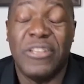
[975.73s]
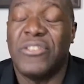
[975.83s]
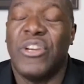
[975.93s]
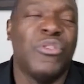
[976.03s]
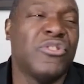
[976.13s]

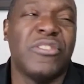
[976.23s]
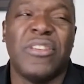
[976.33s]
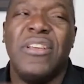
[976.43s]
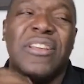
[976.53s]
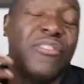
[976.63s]
So it was just
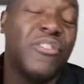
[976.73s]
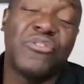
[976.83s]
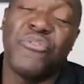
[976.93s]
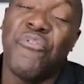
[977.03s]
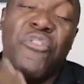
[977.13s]
it was
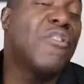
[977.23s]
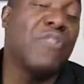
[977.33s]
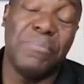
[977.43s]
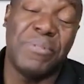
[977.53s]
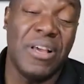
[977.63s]
full of
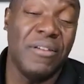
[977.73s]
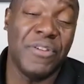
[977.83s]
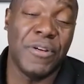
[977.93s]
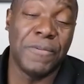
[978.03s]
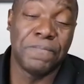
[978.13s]
himself,
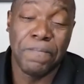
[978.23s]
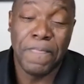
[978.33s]
you know.